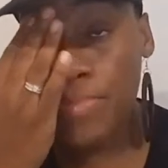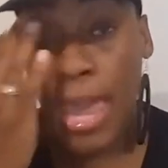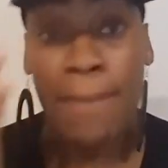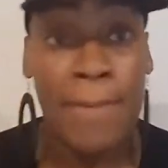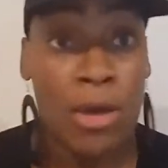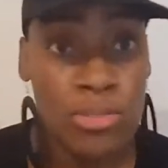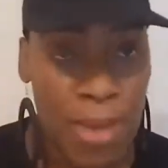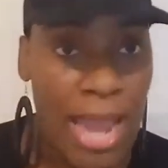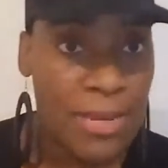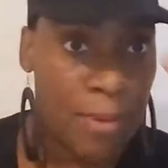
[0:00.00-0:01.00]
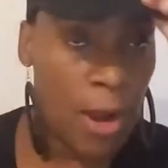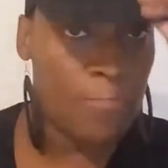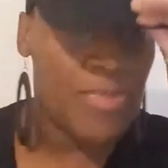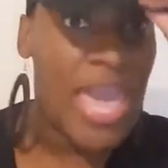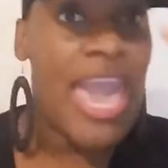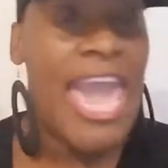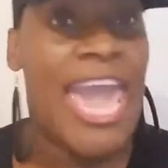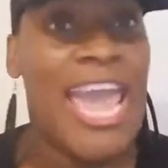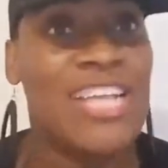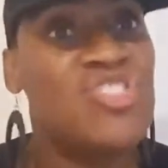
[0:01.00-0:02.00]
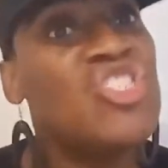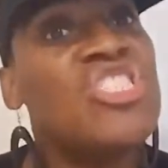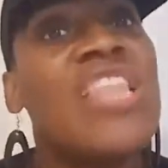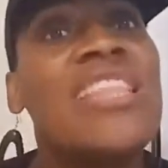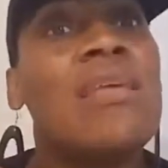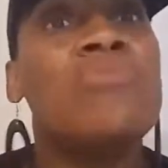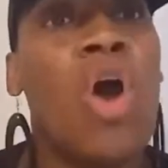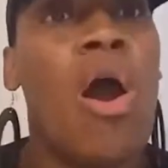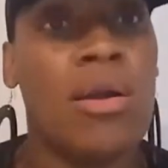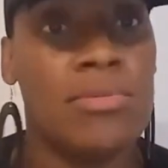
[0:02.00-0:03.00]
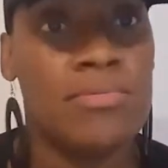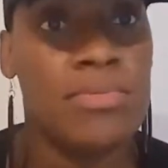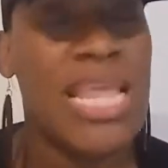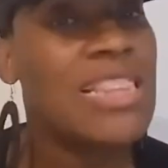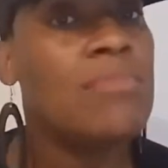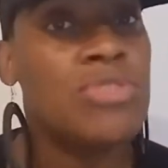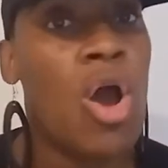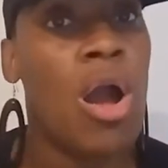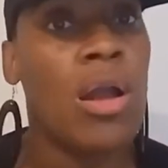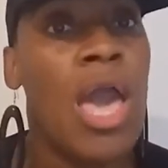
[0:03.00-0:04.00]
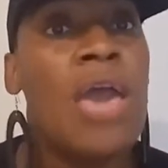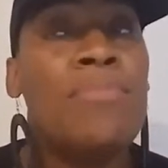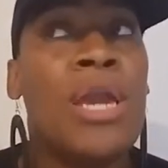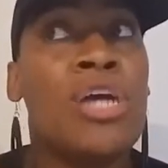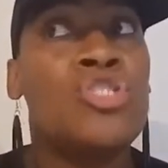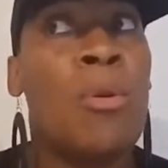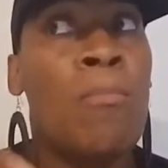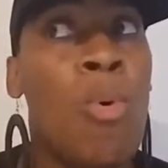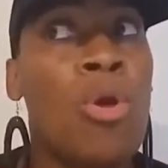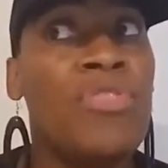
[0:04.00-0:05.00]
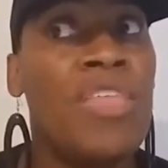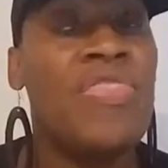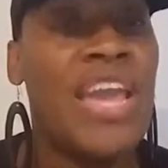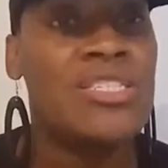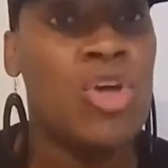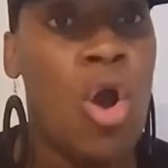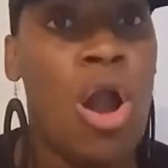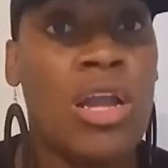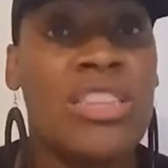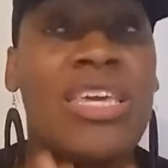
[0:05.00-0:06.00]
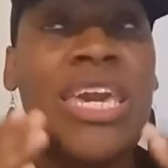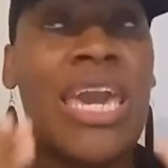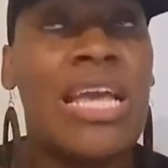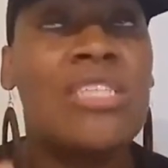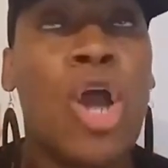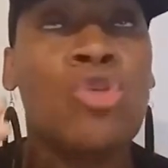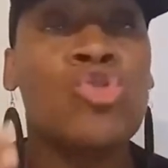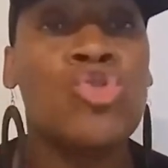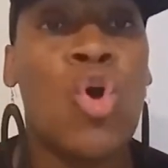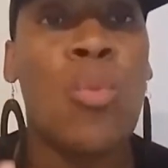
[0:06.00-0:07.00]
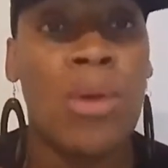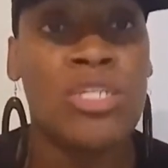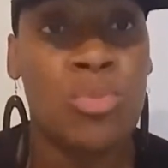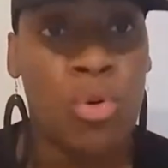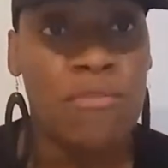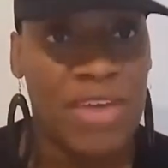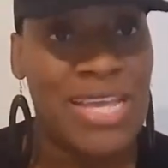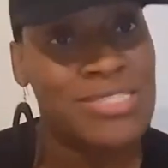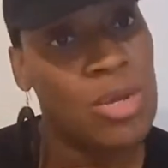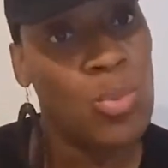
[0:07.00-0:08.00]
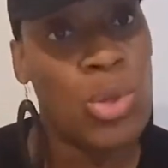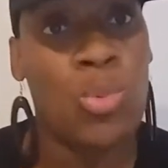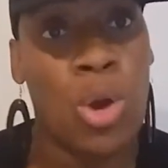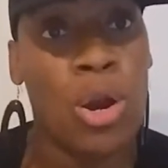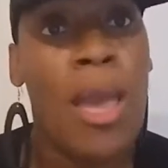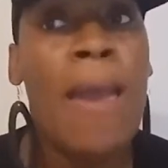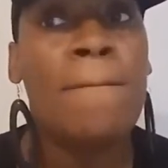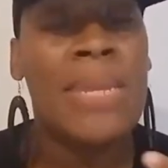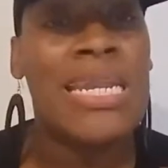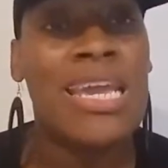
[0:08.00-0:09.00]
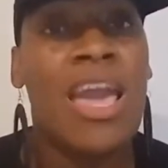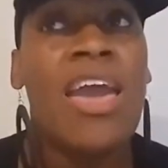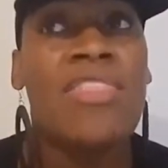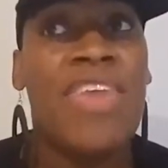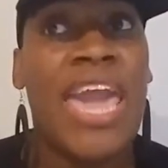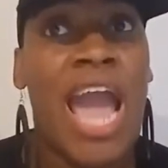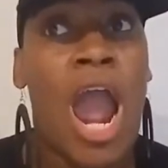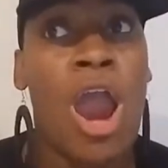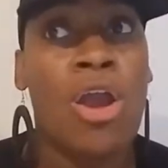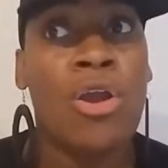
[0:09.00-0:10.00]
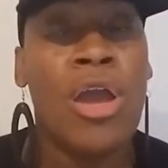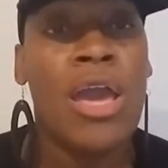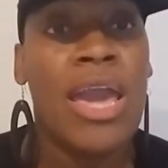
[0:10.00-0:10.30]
a male's body part? And just let them talk. Let them talk, because the more that they talk, kids are so much more advanced than we were, meaning they are